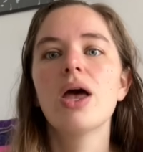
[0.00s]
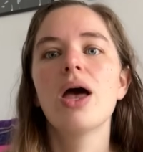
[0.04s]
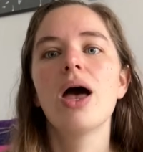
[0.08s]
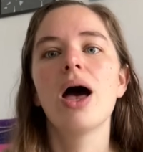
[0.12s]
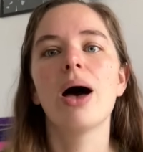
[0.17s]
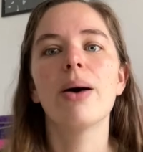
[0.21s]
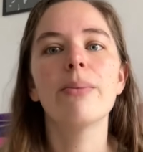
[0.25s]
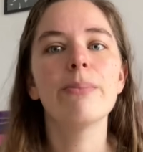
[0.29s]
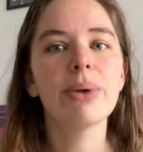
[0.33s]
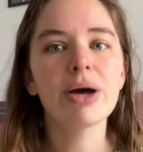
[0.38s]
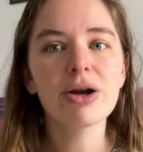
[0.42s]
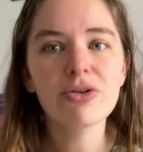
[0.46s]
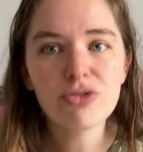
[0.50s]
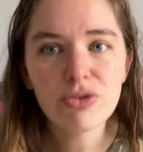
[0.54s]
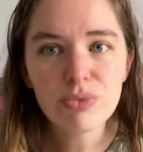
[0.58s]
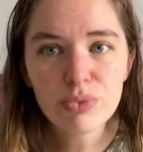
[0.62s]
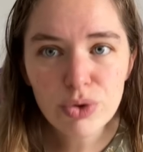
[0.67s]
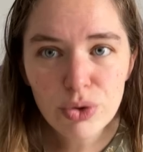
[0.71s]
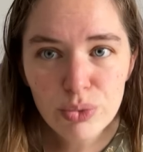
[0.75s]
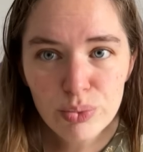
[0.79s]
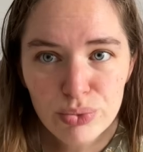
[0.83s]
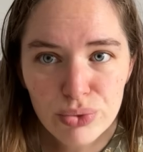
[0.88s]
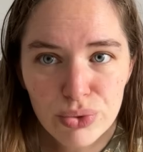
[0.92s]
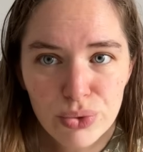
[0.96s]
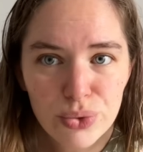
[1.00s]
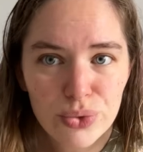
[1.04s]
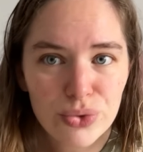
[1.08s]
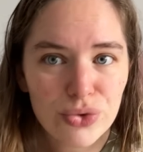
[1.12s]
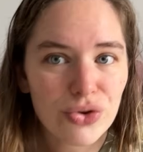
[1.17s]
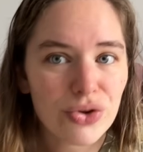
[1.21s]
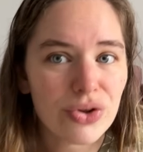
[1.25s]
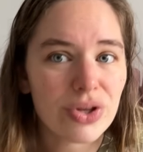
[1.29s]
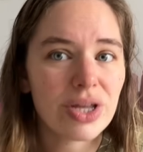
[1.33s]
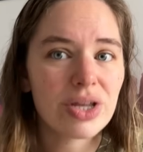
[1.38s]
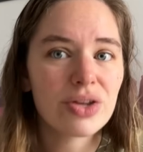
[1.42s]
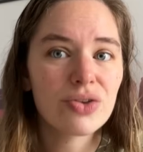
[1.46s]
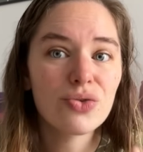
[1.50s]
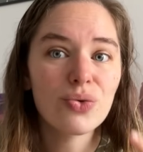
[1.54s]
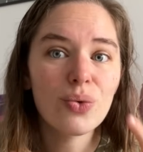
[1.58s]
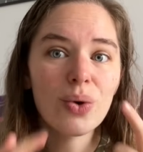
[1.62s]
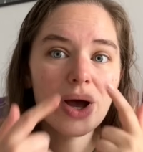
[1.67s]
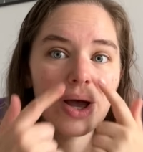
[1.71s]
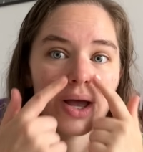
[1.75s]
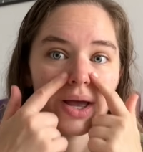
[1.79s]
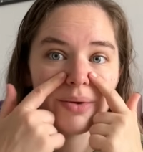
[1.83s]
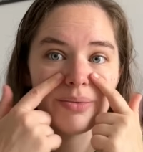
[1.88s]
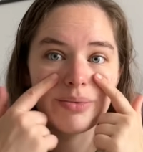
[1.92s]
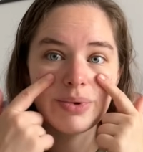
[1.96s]
I'm back from the pool, so that's
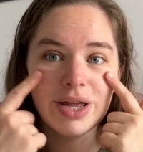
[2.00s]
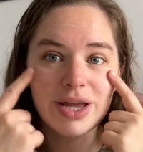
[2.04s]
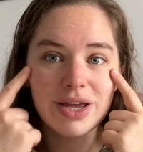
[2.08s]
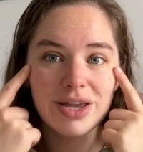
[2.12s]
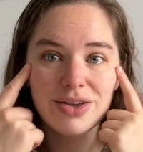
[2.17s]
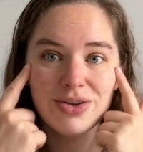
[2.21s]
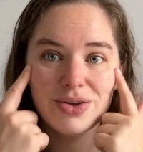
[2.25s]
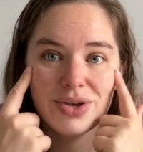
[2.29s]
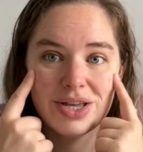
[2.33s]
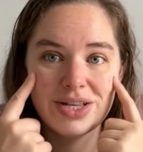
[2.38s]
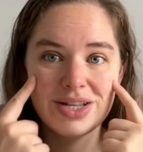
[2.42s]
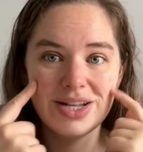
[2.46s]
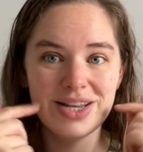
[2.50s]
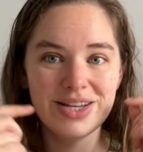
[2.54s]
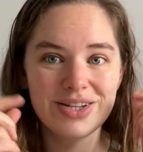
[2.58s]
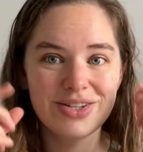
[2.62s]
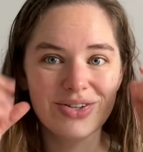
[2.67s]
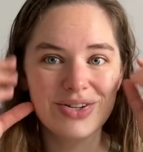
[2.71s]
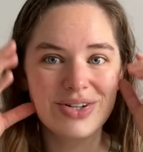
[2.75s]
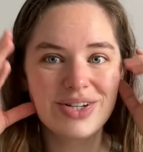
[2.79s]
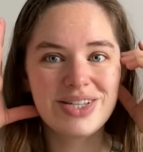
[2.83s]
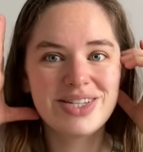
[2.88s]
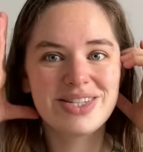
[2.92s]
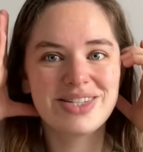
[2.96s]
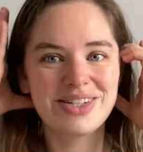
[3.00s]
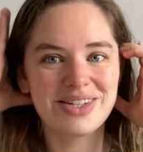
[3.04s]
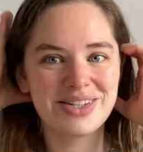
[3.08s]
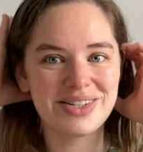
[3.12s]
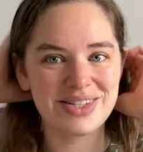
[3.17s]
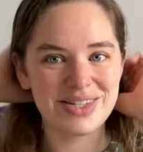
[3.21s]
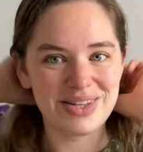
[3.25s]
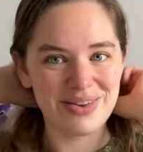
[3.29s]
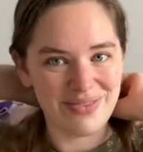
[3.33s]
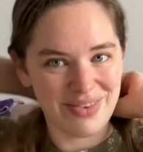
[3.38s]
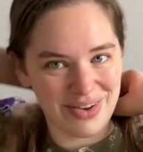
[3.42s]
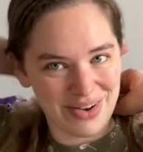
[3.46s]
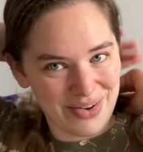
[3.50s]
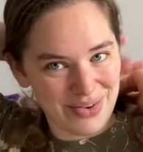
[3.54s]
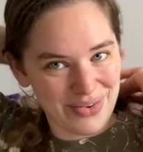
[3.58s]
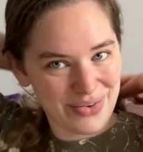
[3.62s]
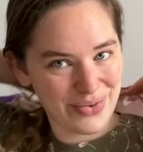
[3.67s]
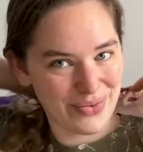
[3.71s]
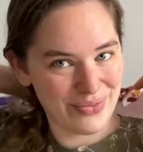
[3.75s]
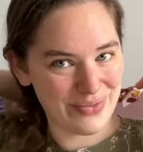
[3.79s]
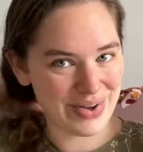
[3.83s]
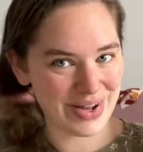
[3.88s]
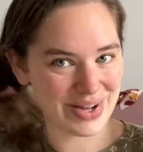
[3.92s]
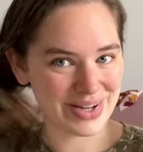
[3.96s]
why I'm like, you can literally still see my go-go
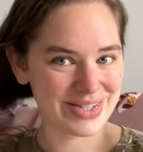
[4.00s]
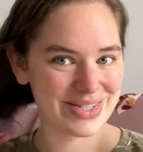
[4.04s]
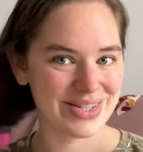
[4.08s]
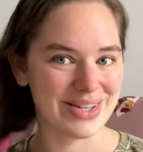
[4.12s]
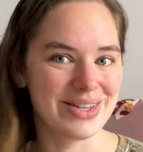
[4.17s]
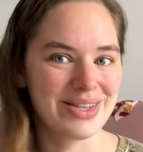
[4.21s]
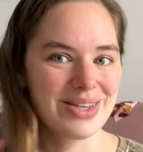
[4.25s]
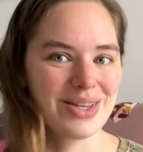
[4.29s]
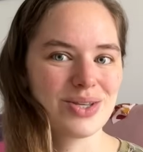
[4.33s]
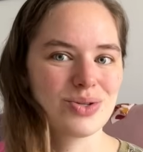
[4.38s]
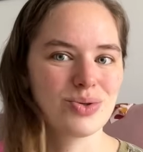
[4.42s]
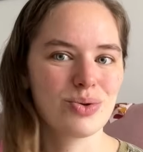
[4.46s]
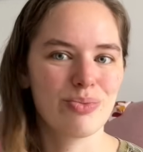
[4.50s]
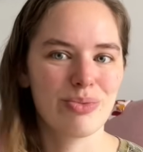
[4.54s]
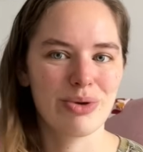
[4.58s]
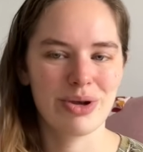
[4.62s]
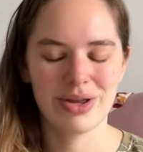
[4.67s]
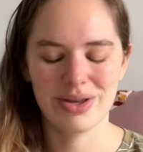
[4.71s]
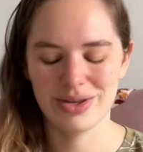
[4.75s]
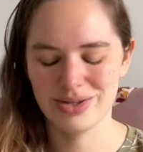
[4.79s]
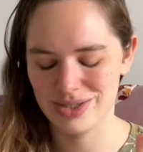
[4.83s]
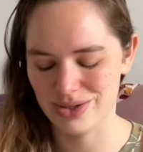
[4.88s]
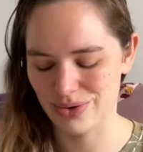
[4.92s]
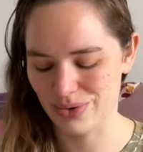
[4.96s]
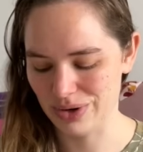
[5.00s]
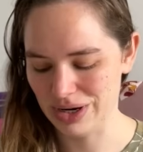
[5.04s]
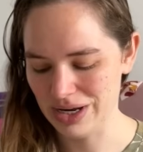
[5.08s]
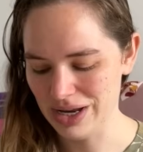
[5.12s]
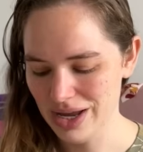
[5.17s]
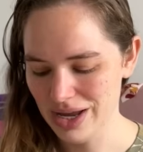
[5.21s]
marks, and that's what my, sorry,